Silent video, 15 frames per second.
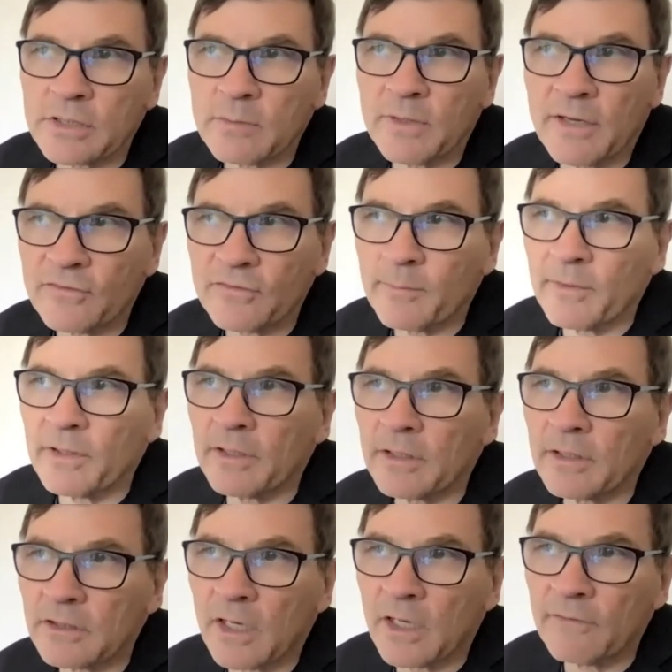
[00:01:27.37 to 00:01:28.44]
And we have some of the
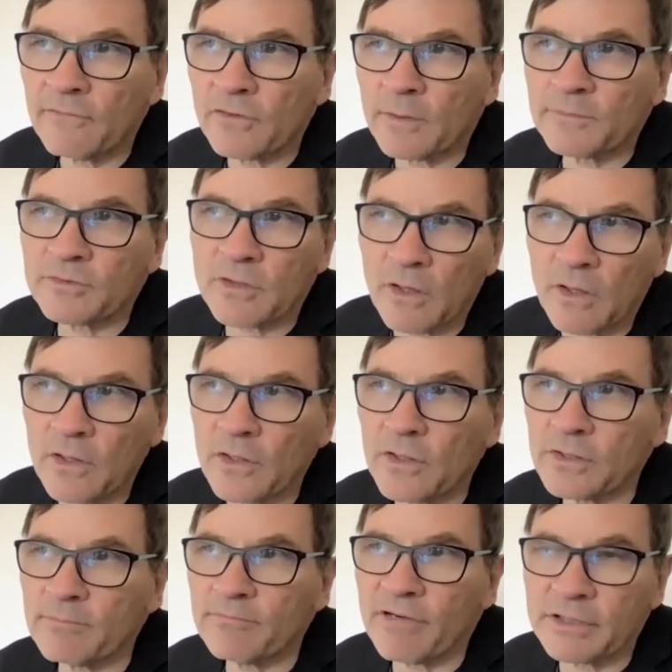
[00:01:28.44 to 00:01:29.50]
kind of top
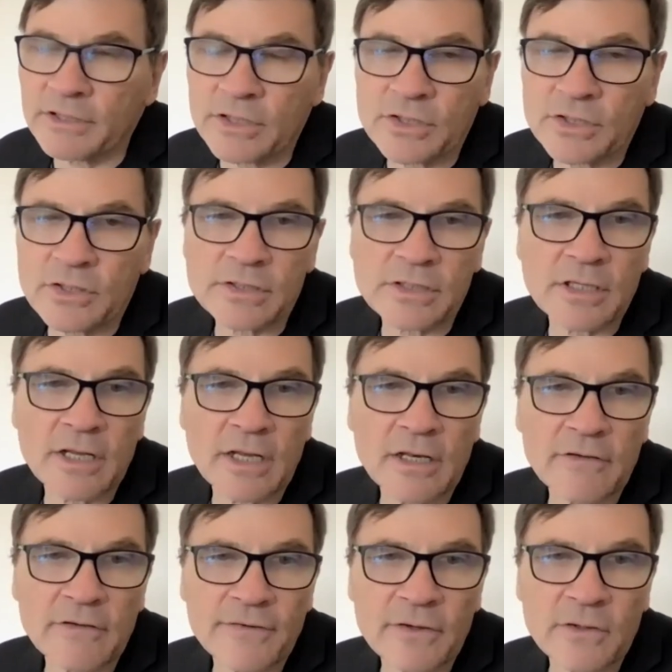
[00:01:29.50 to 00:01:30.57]
scholars and practitioners in, in
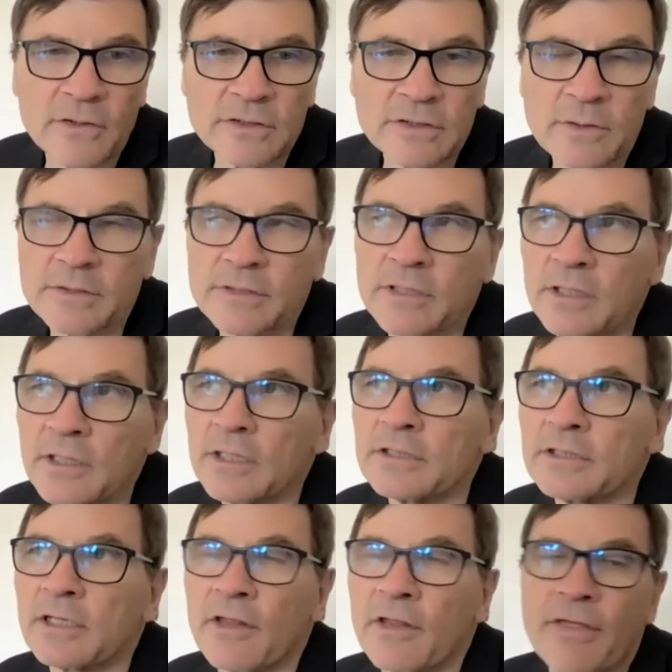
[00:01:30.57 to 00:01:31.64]
the field. So it's a,
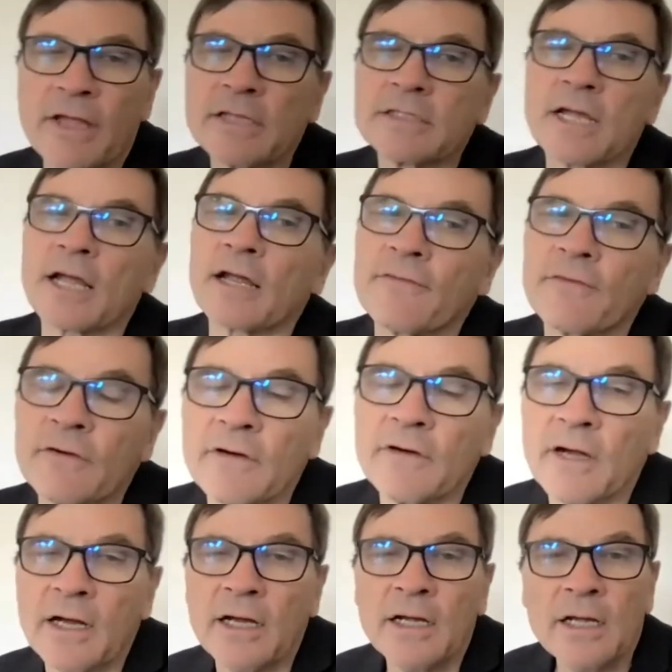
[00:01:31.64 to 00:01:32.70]
it's like a think tank for
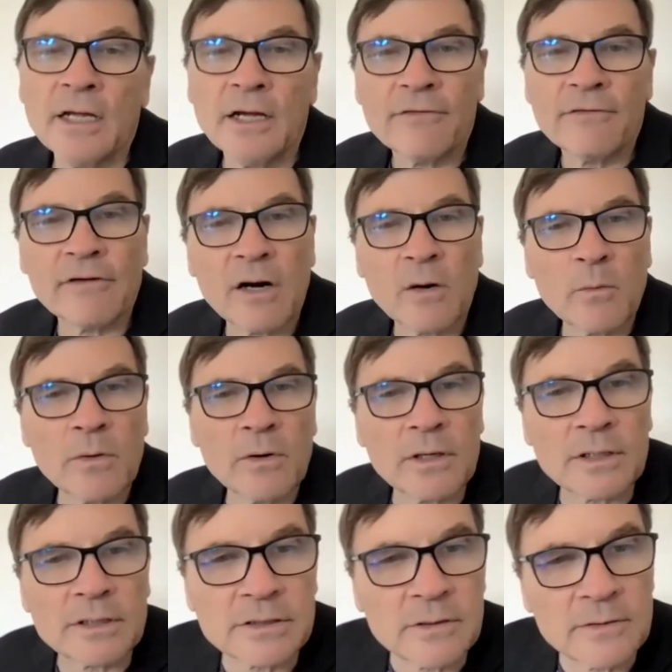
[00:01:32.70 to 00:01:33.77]
uh, for our
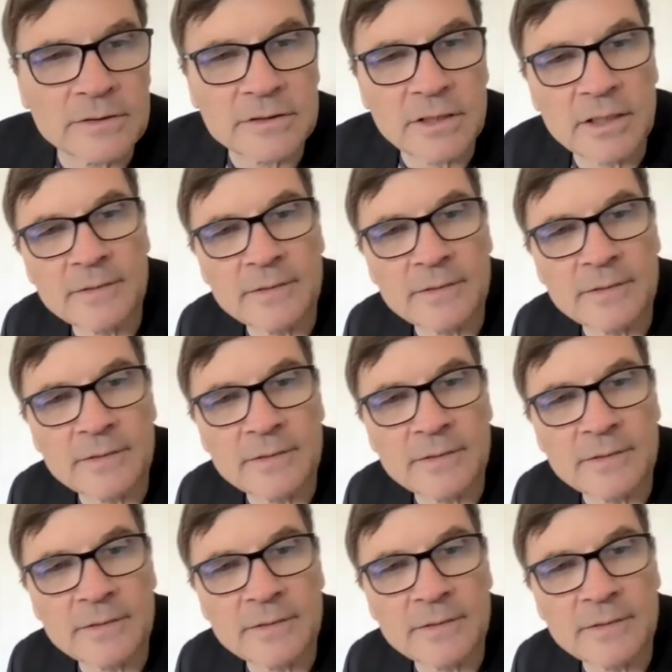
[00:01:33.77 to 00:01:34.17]
work. So it's a uh,